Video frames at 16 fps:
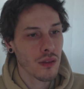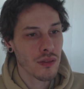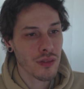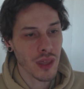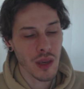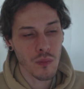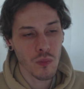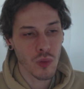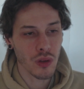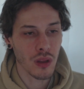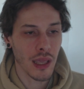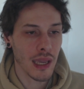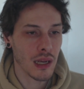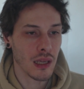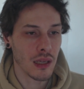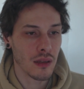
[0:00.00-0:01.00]
theme
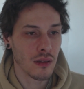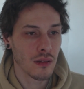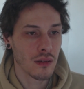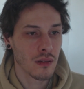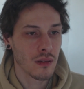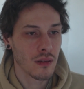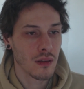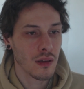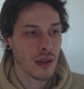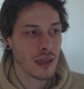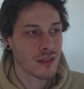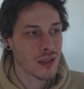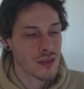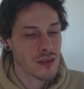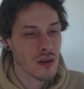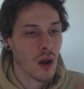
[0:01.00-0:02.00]
related. It
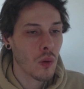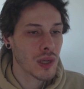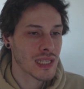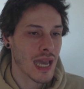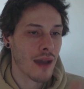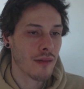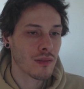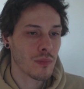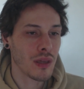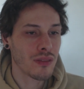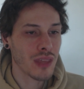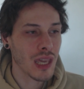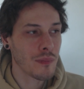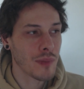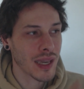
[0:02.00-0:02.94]
doesn't always have to be theme.